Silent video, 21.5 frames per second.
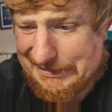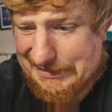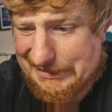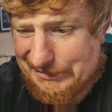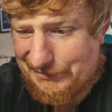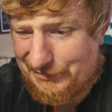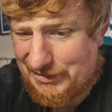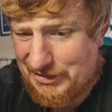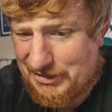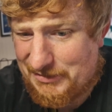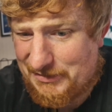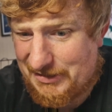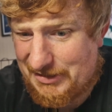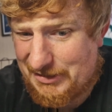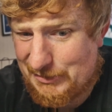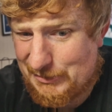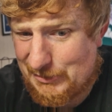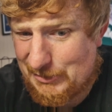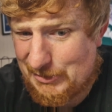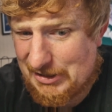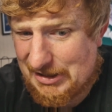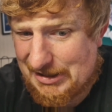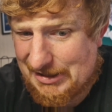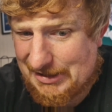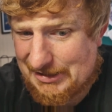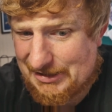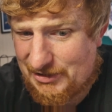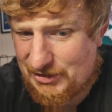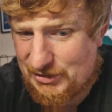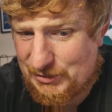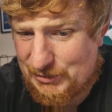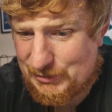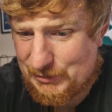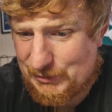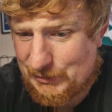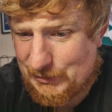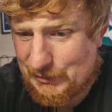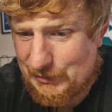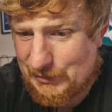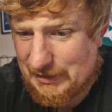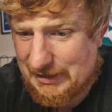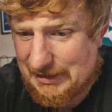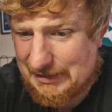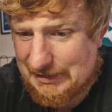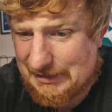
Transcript: of this video. So